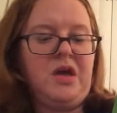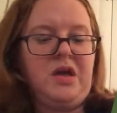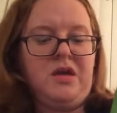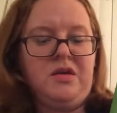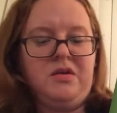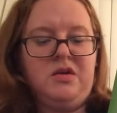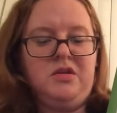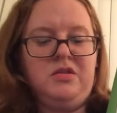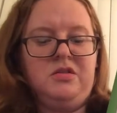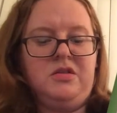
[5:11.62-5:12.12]

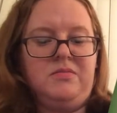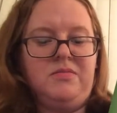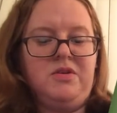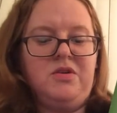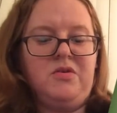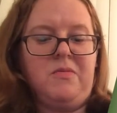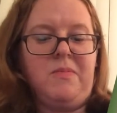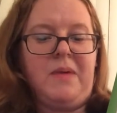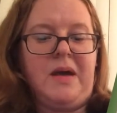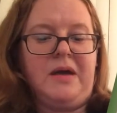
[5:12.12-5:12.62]
okay, let me
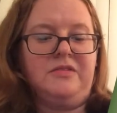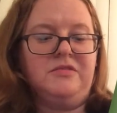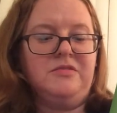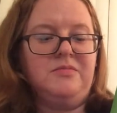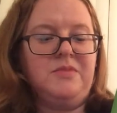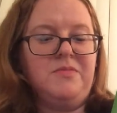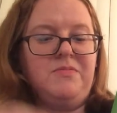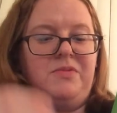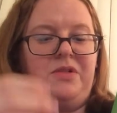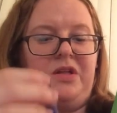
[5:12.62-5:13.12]
go back
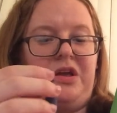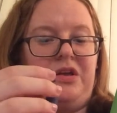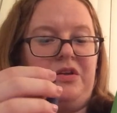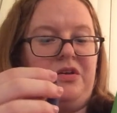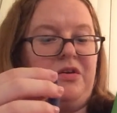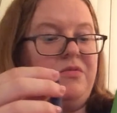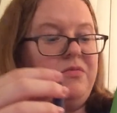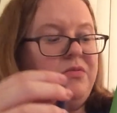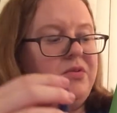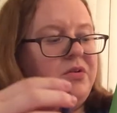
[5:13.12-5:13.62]
to my
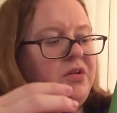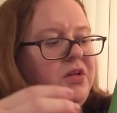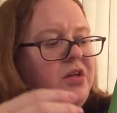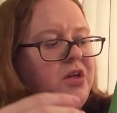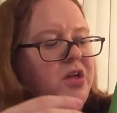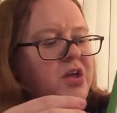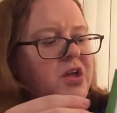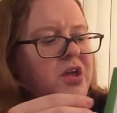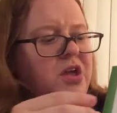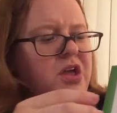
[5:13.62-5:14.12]
Play-Doh.
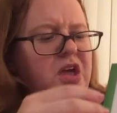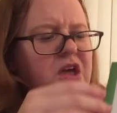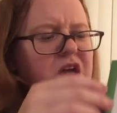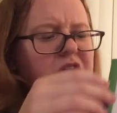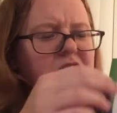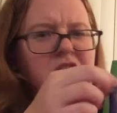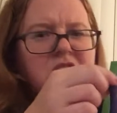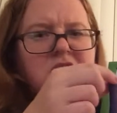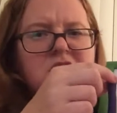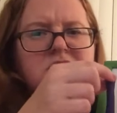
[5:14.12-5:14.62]

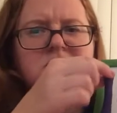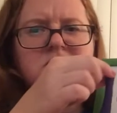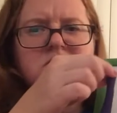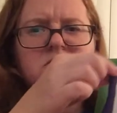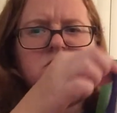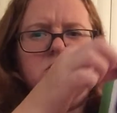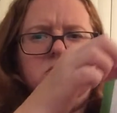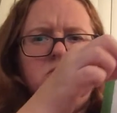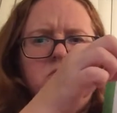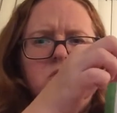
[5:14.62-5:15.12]
And
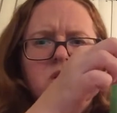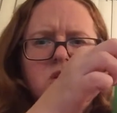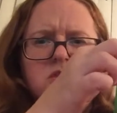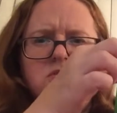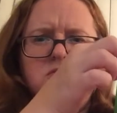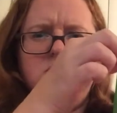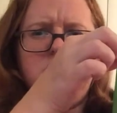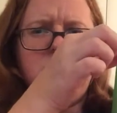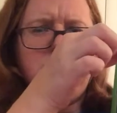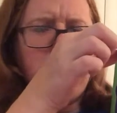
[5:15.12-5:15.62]

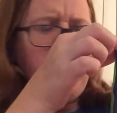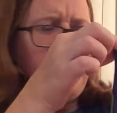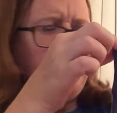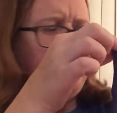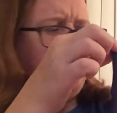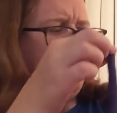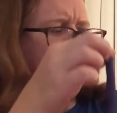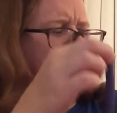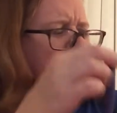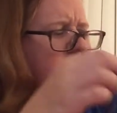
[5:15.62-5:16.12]
what does my
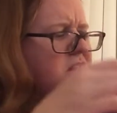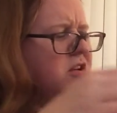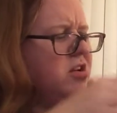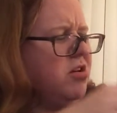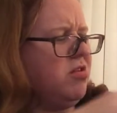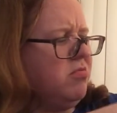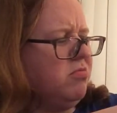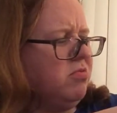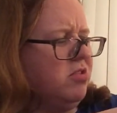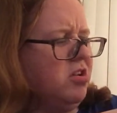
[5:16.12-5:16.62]

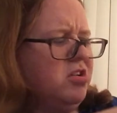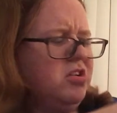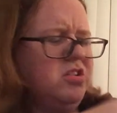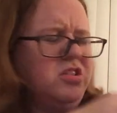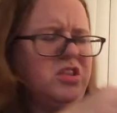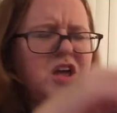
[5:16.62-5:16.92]
Play-Doh look